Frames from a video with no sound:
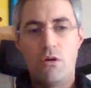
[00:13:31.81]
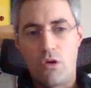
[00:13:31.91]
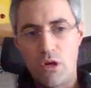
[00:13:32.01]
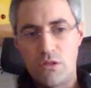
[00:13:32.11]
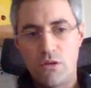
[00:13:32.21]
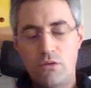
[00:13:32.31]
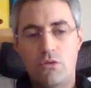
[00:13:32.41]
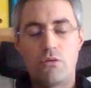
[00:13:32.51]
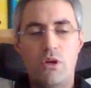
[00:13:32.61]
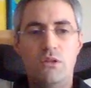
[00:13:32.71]
or either
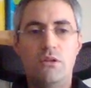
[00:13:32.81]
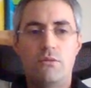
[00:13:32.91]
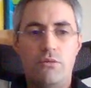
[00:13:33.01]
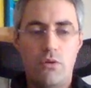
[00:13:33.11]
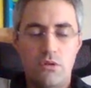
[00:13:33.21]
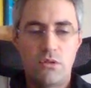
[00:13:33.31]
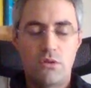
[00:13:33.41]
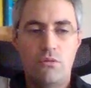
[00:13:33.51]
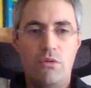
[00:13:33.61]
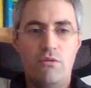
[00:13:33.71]
to create it
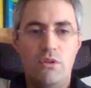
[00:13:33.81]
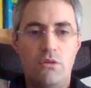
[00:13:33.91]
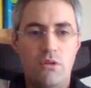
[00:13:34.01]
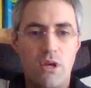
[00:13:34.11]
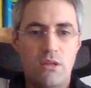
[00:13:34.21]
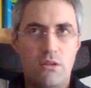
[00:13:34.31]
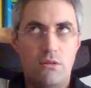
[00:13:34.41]
first within the